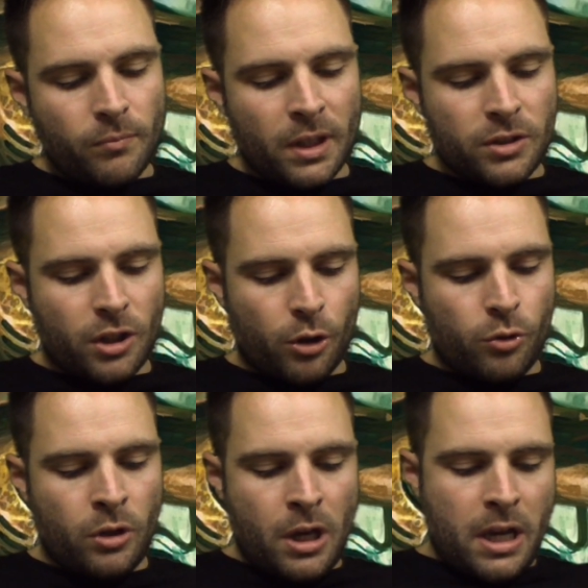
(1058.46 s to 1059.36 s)
So
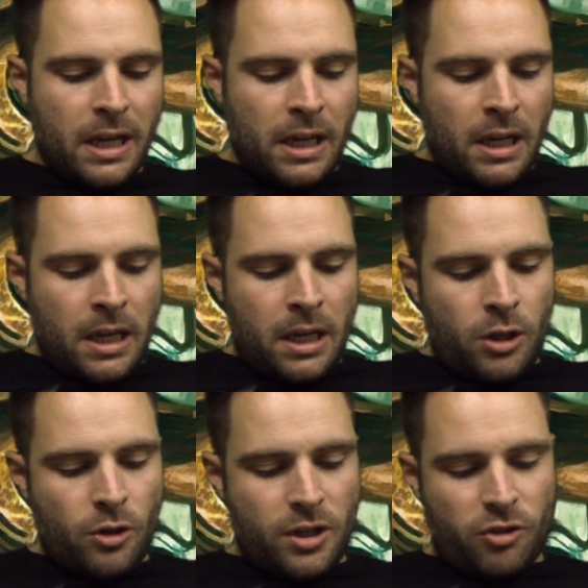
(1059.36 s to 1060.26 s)

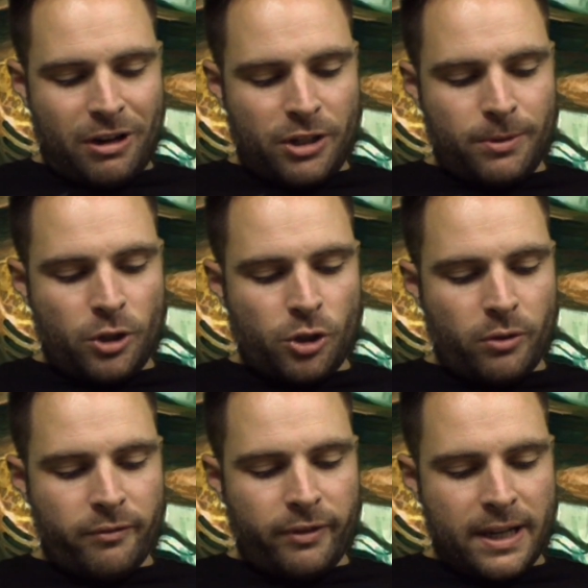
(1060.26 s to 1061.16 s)
use this strategy when you're
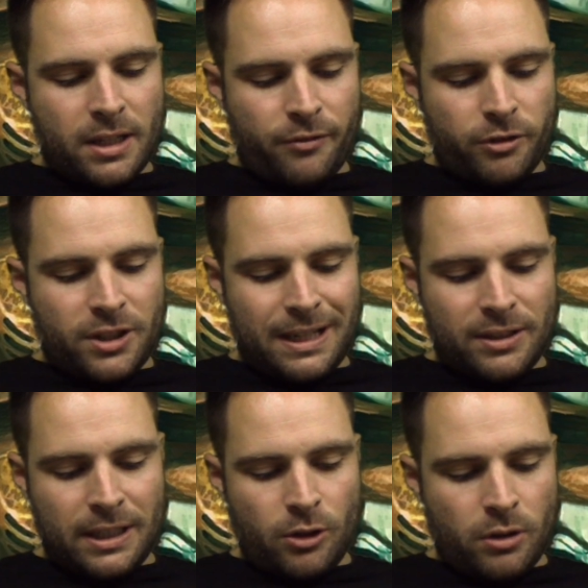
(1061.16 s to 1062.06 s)
shooting phase. After a
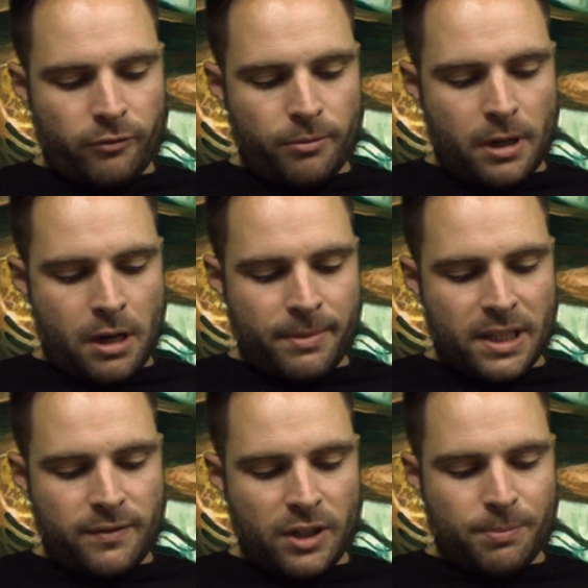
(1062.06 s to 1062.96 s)
Celtic unit from your army has
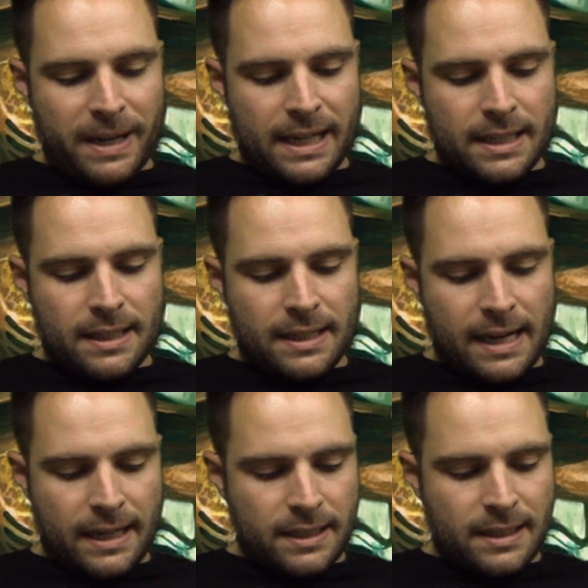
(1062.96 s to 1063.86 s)
finished making its
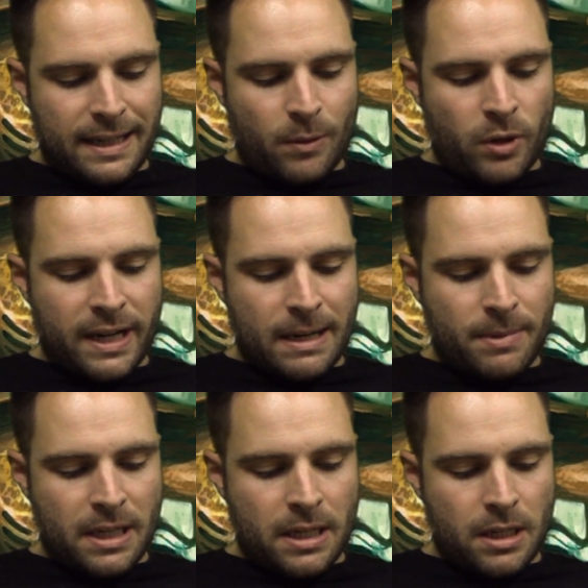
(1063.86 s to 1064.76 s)
attack, select 1
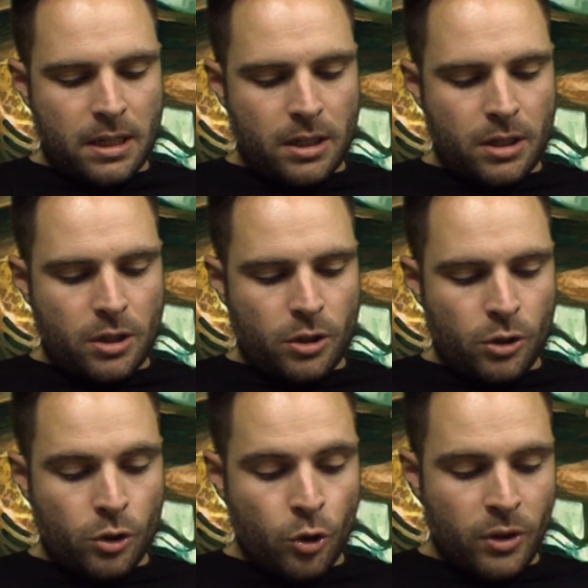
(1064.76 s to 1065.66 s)
enemy
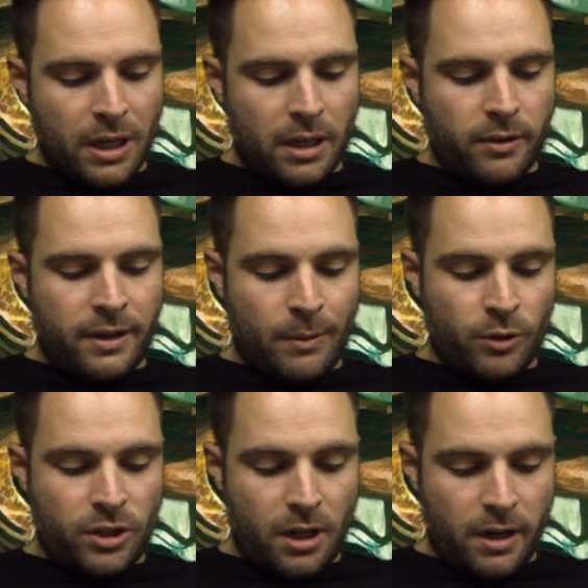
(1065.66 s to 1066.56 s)
unit that was
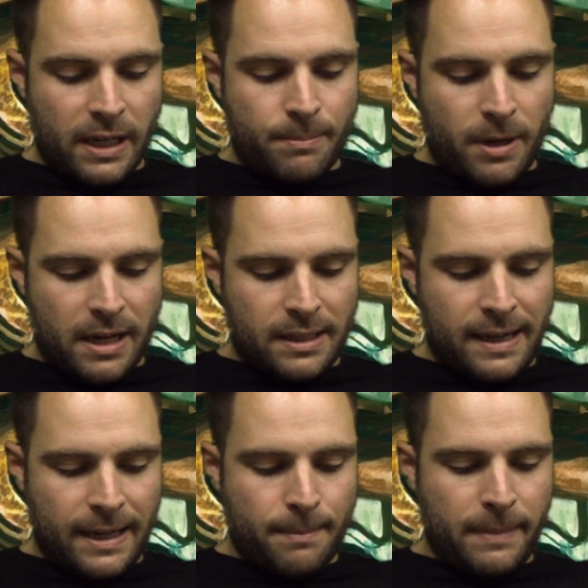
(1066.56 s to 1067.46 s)
targeted by an
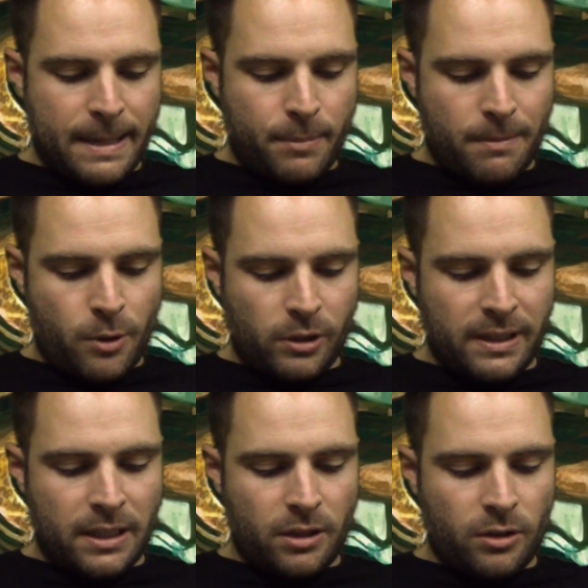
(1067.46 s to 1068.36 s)
attack made by a model
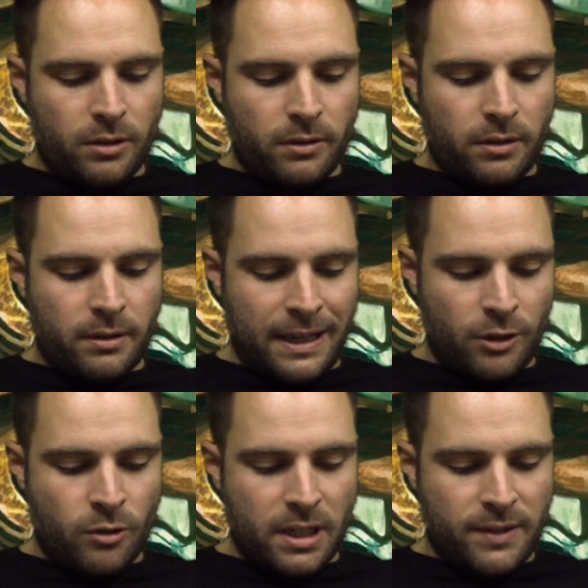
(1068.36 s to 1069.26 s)
in that
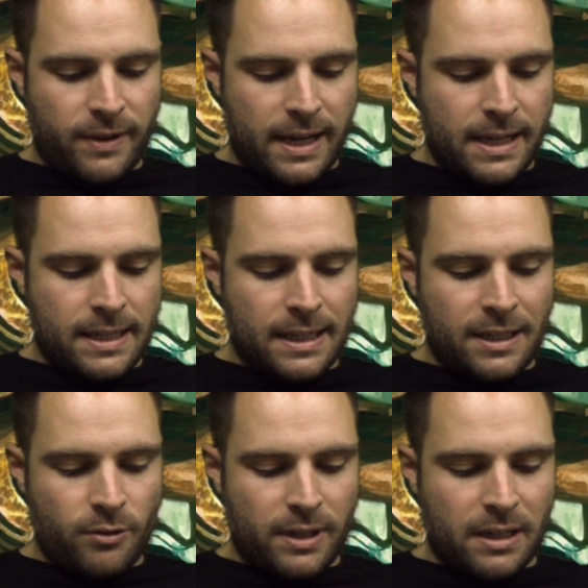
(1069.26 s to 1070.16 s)
unit this phase.
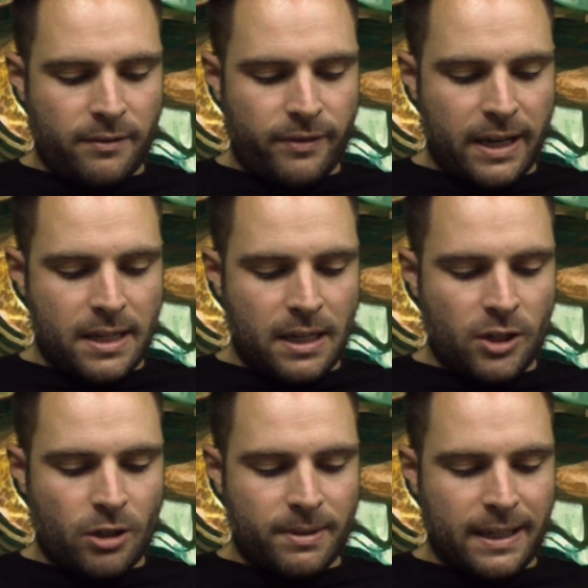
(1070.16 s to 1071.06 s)
Until the end of the phase, each
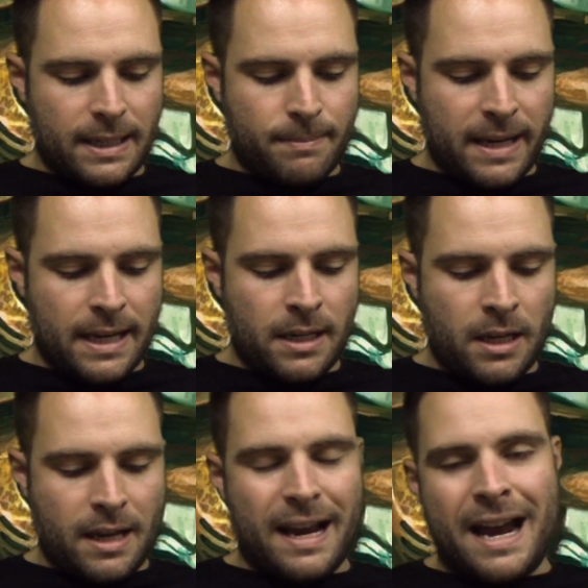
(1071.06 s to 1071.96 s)
time attack is made,
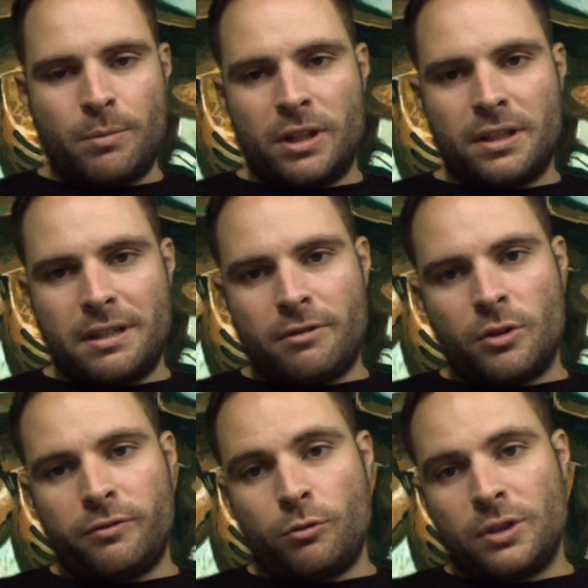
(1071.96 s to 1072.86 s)
add 1 to hit
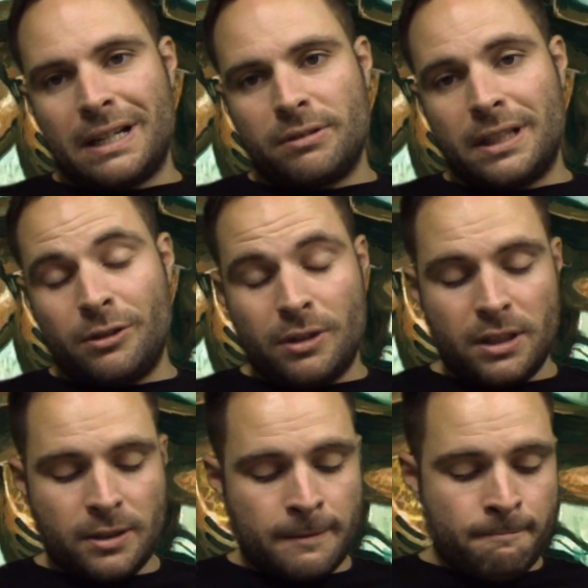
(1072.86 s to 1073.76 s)
rolls for all Celtic units